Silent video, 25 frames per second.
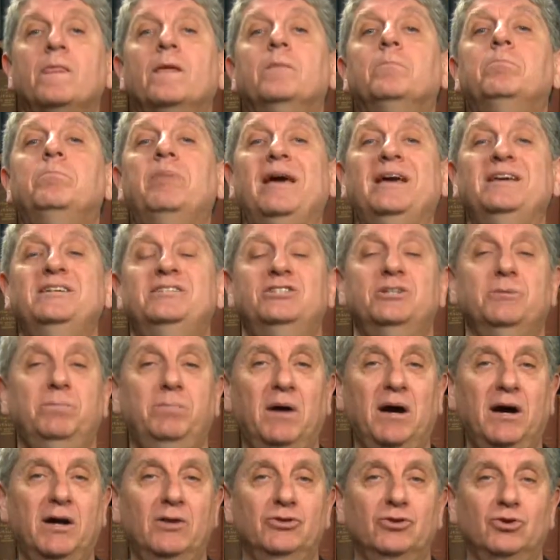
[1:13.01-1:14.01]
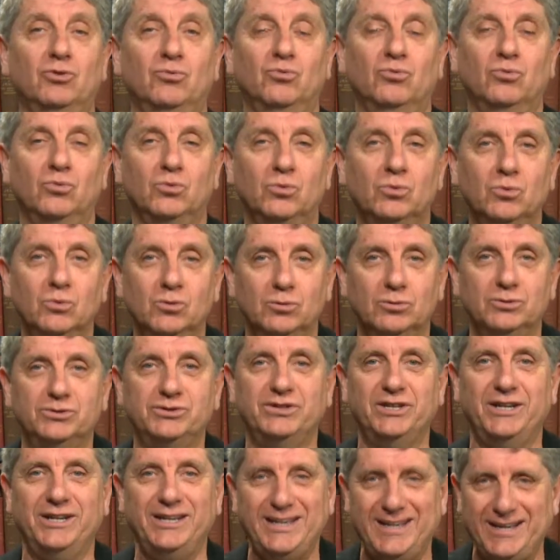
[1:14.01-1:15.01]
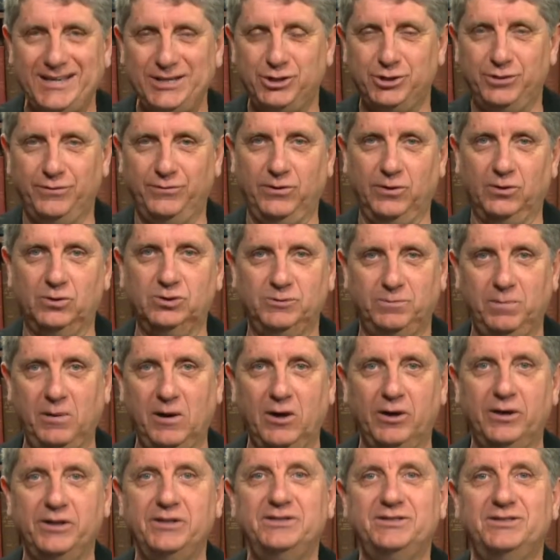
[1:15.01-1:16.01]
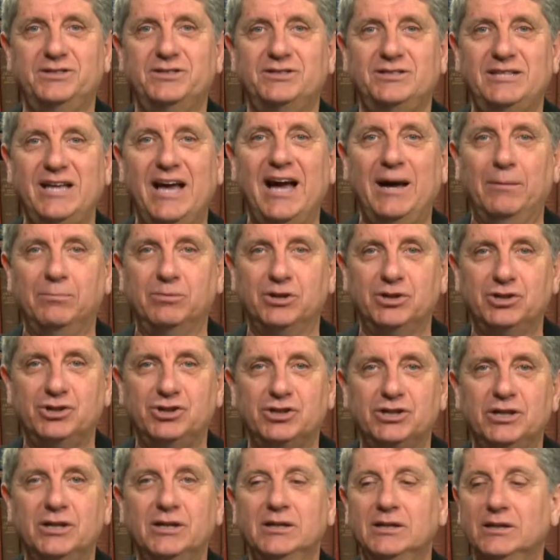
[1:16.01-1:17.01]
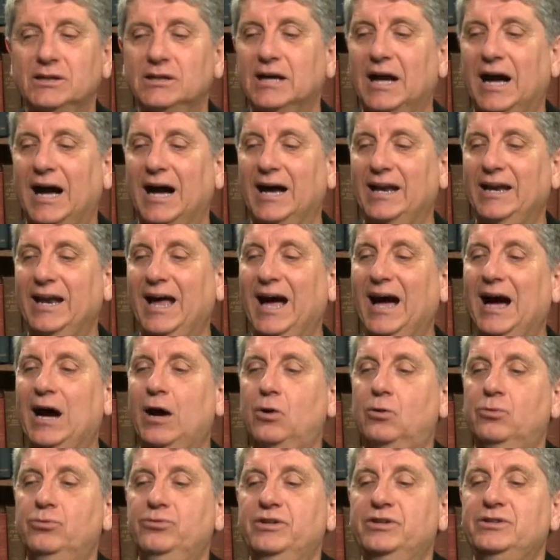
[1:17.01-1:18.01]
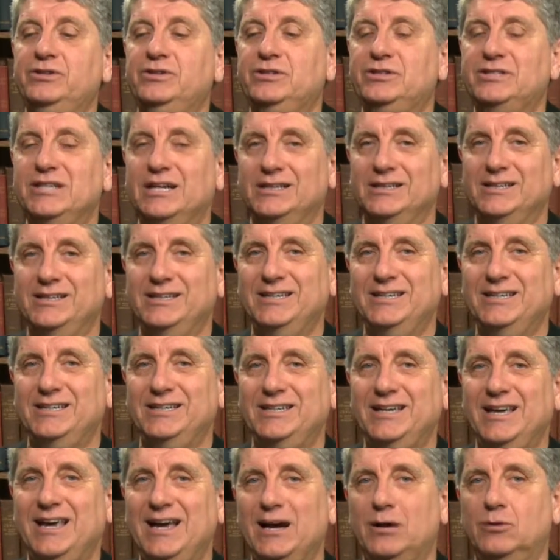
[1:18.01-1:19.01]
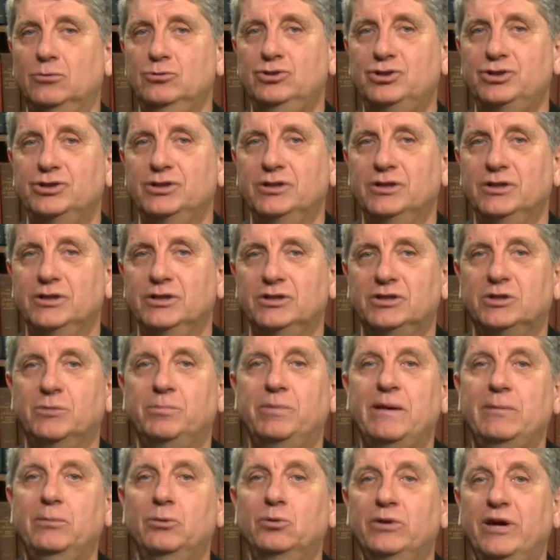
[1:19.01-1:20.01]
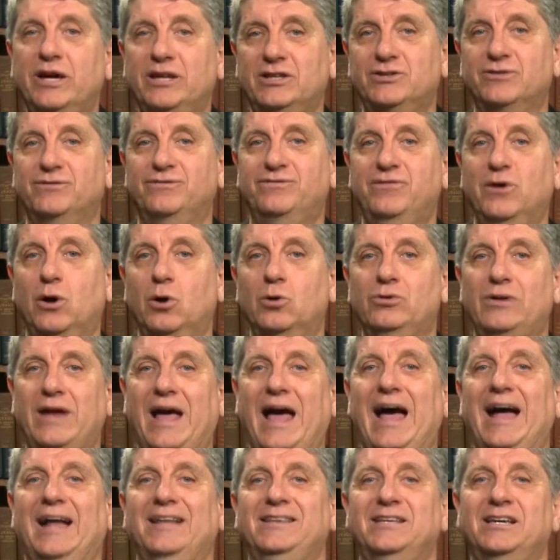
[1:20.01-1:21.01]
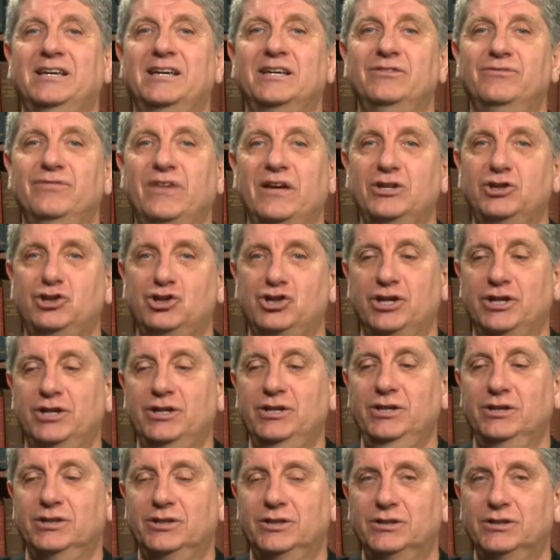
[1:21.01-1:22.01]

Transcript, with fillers: based upon the rules that each of those parties established on how the delegate count, the people who get to vote at the convention,